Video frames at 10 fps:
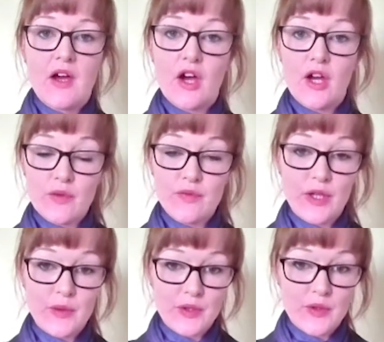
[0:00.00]

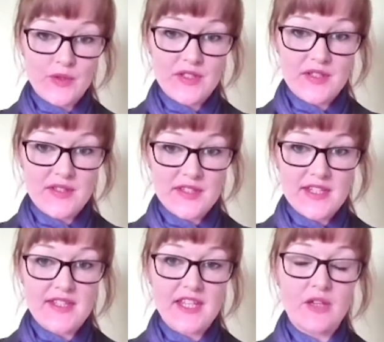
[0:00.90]
Overflow incontinence
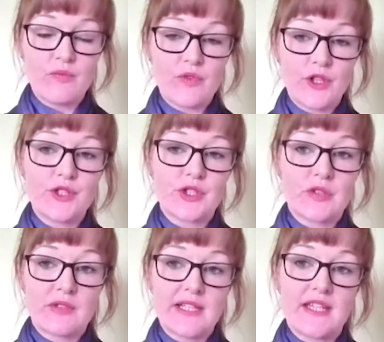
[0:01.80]
is the involuntary
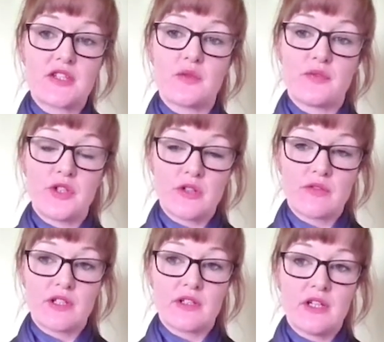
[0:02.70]
release of
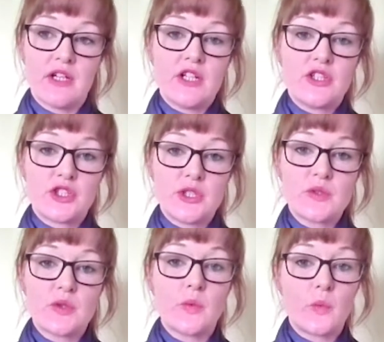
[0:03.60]
urine due
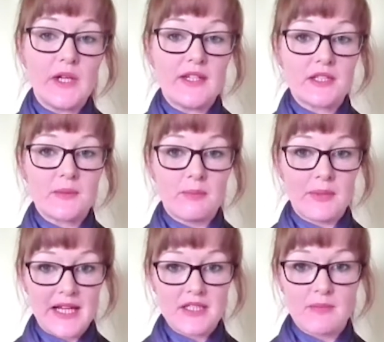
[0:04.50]
to a weakened
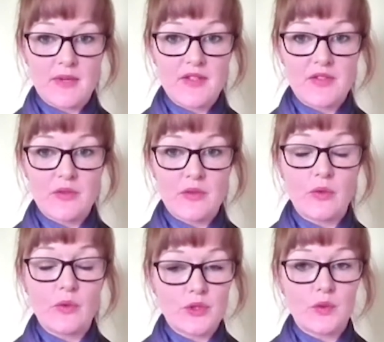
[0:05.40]
bladder muscle
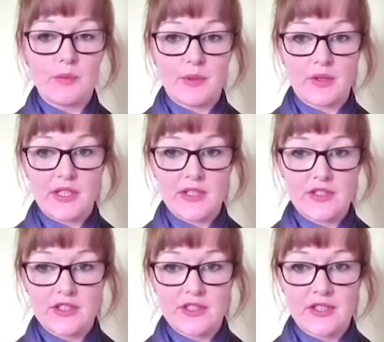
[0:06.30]
or to a
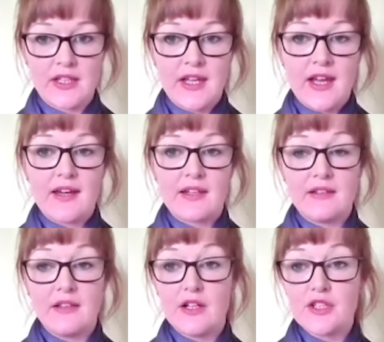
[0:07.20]
blockage. An
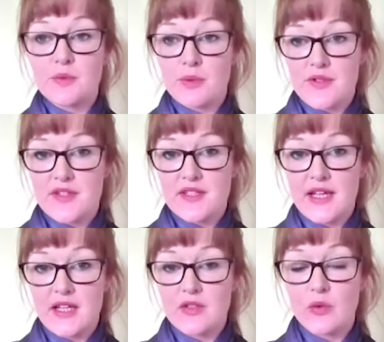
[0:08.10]
enlarged
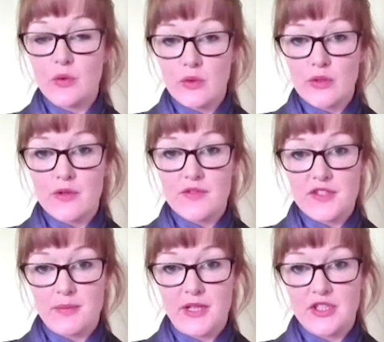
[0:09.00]
prostate or
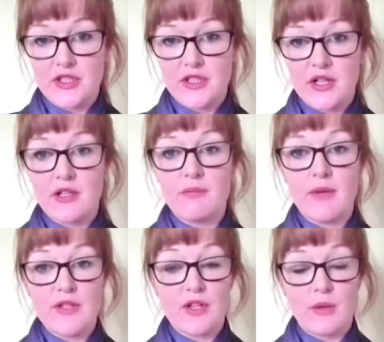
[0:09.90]
constipation are the
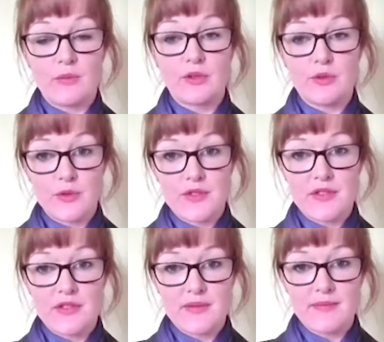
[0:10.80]
most common
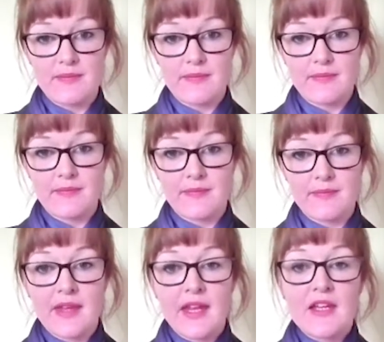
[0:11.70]
causes.
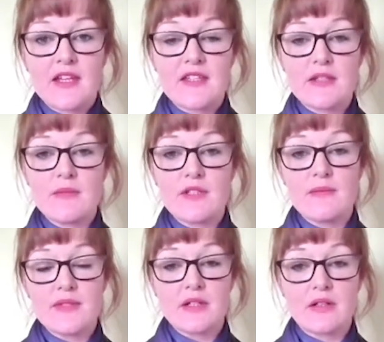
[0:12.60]

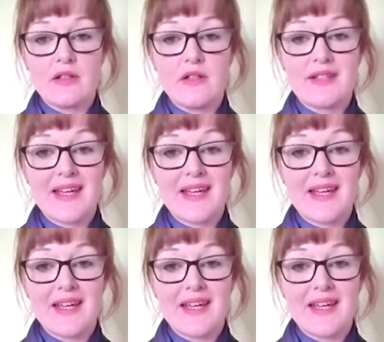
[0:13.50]
Symptoms include